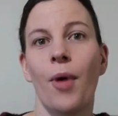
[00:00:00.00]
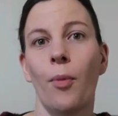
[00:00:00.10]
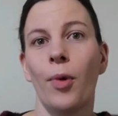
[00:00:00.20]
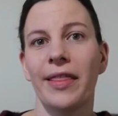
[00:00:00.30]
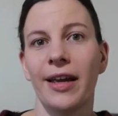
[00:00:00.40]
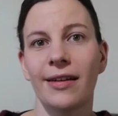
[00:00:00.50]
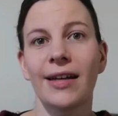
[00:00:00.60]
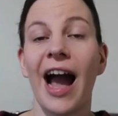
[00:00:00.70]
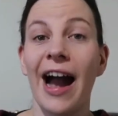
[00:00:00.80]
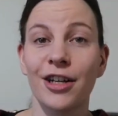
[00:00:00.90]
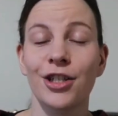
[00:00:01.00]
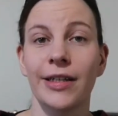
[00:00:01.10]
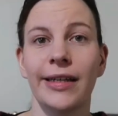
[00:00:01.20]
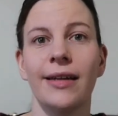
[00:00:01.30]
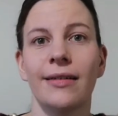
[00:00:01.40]
within
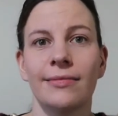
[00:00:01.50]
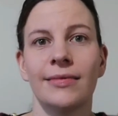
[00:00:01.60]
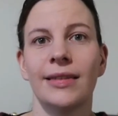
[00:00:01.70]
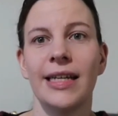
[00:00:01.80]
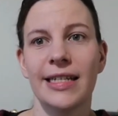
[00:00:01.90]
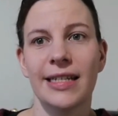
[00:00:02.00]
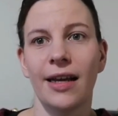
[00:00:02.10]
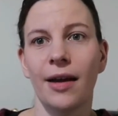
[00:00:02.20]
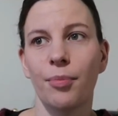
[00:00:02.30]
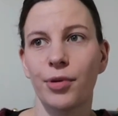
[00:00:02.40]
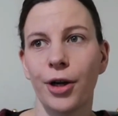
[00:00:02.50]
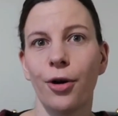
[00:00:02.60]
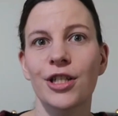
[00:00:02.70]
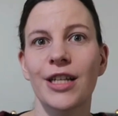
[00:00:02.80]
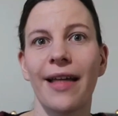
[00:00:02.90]
actually knitting
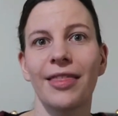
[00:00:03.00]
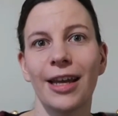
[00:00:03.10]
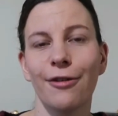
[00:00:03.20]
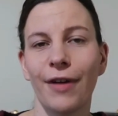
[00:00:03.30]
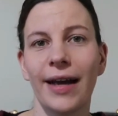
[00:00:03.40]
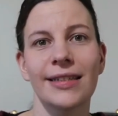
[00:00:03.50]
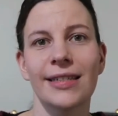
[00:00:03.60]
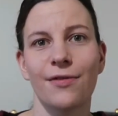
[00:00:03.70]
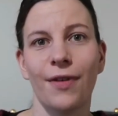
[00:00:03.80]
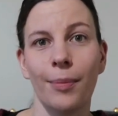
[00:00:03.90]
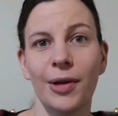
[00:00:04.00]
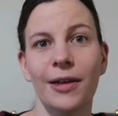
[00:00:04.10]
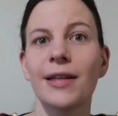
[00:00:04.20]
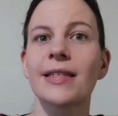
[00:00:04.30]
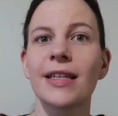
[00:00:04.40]
brioche, and the effect is
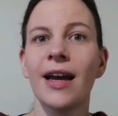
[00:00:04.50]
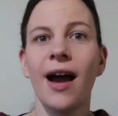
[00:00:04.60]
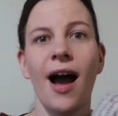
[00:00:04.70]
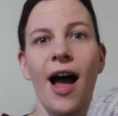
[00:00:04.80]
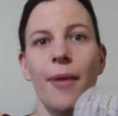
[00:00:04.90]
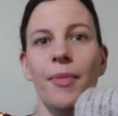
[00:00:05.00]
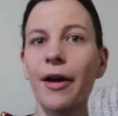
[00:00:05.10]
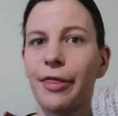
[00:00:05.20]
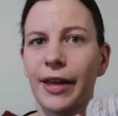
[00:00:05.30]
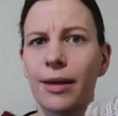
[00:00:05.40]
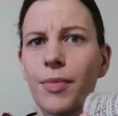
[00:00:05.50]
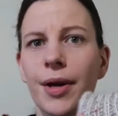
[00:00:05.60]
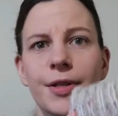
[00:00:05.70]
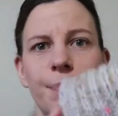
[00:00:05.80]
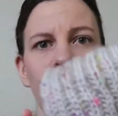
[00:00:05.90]
fabulous. I think
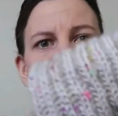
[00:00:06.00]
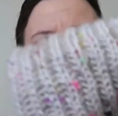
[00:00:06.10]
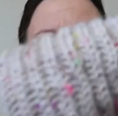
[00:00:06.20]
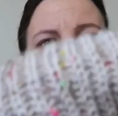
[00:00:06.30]
most people